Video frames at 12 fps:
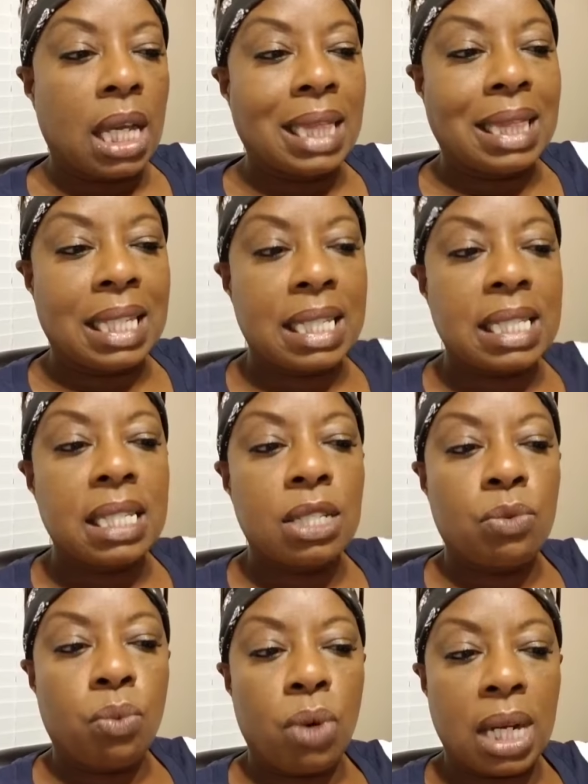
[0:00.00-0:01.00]
This
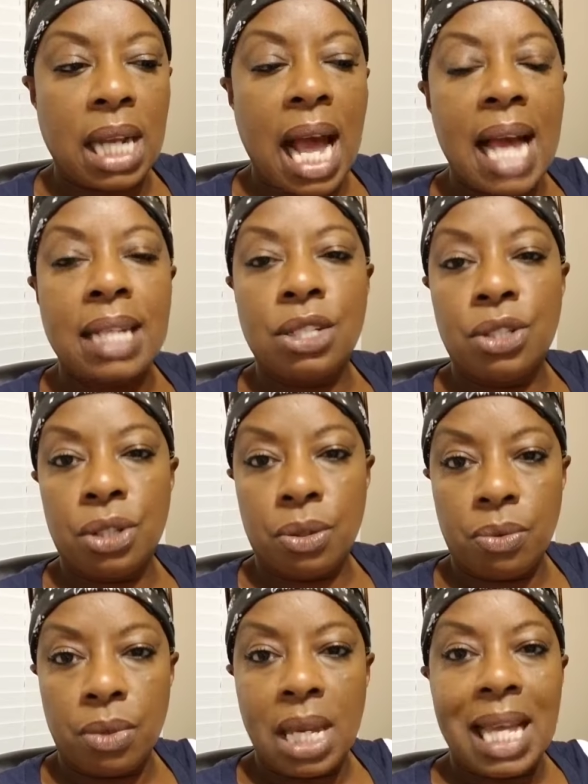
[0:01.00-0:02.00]
is what I
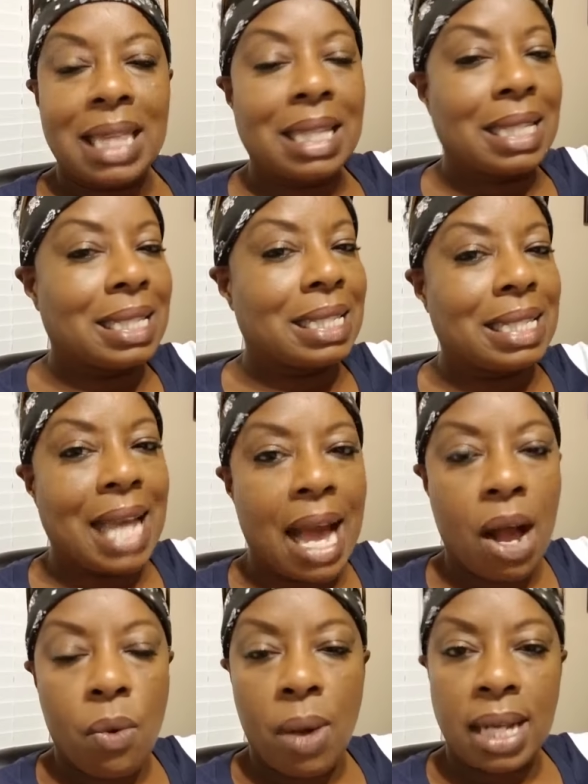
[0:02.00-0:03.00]
do. This is
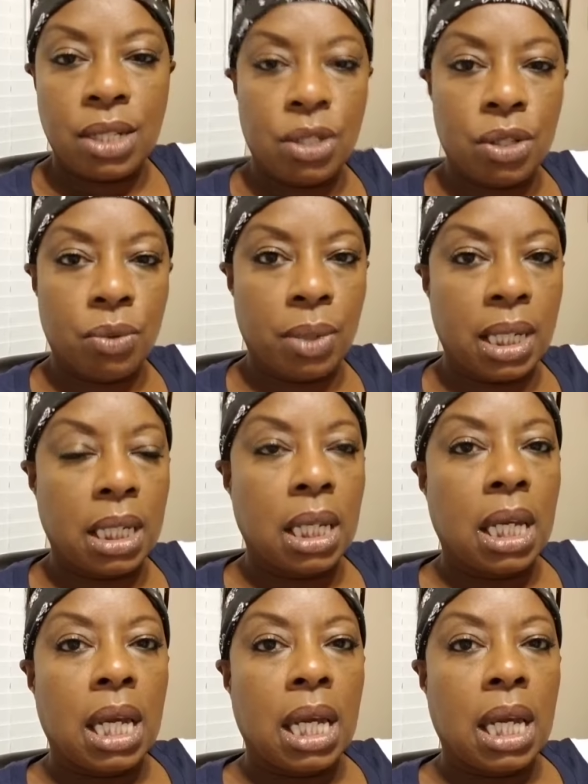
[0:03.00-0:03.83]
how I do it.